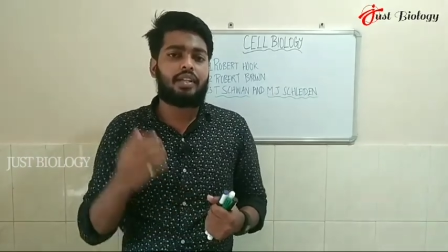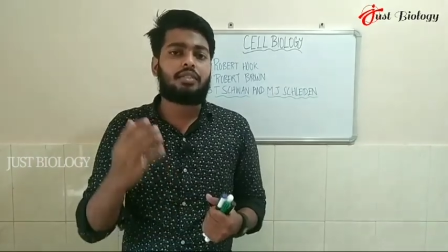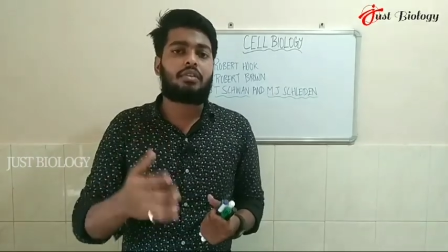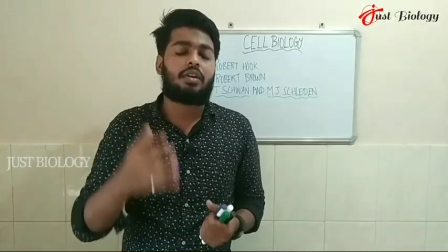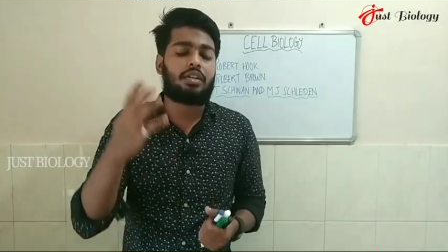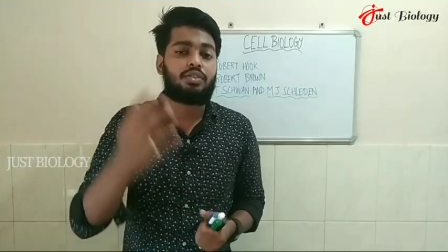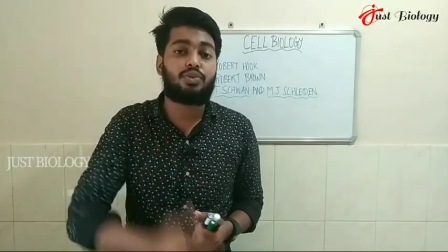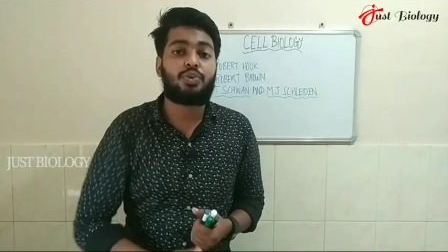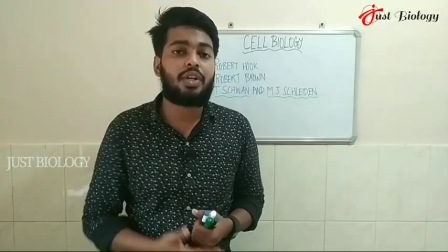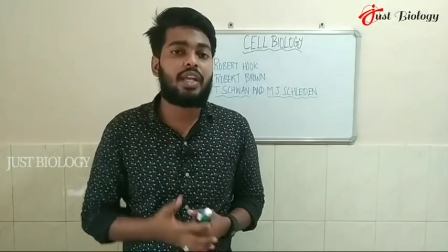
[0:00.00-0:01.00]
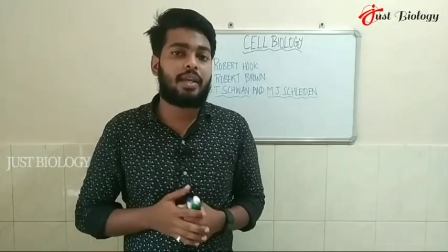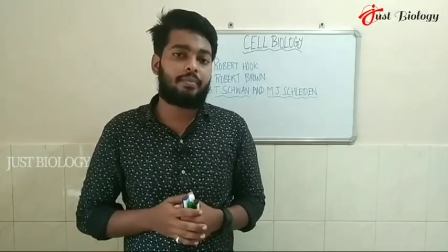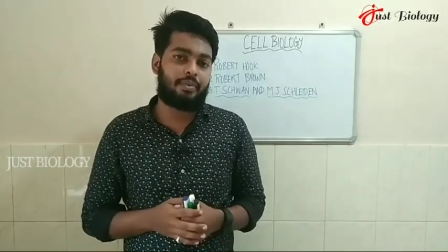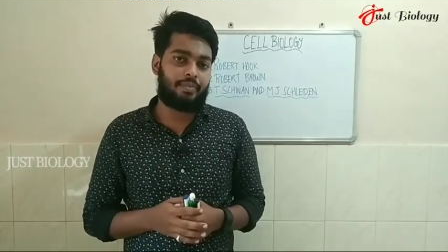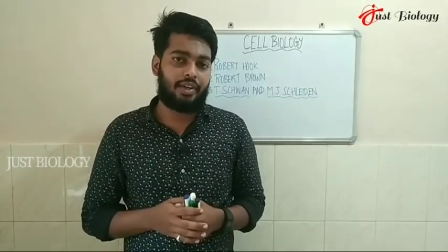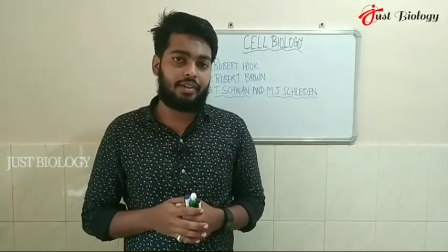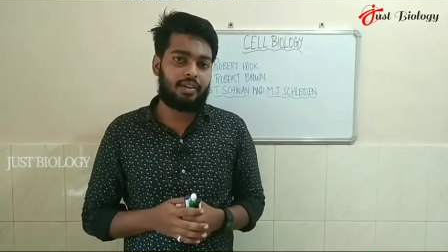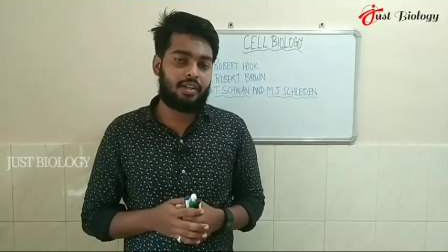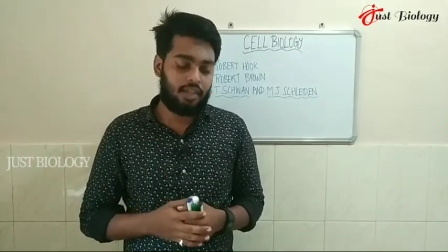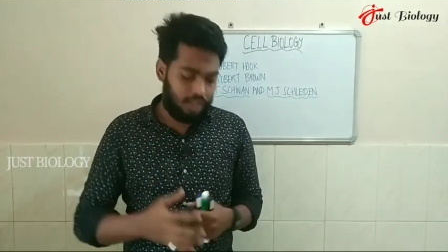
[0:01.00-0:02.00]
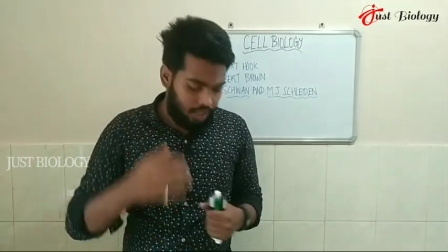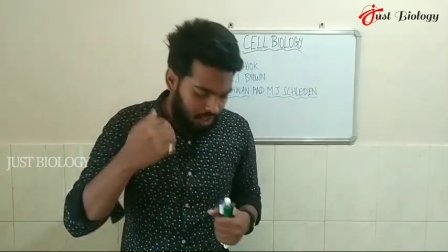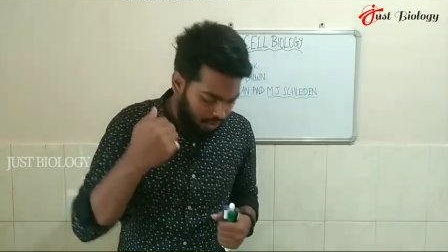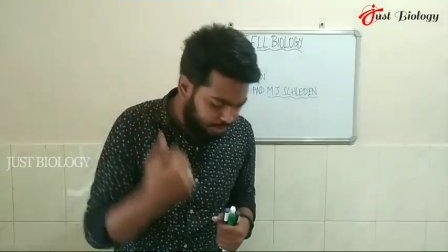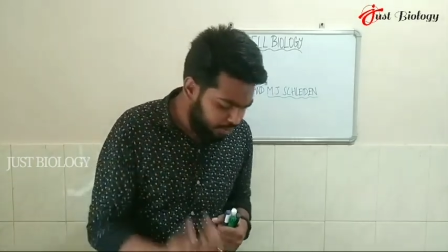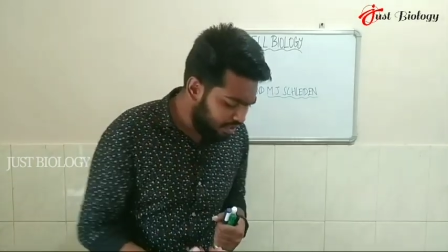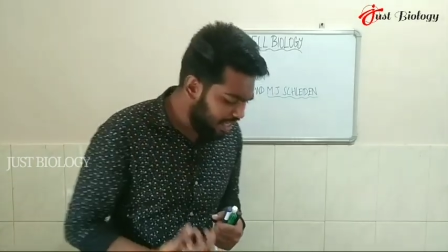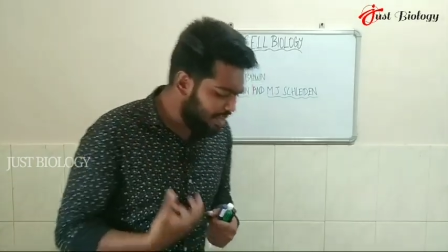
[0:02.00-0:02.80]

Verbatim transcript: is called as nuclear membrane. Nuclear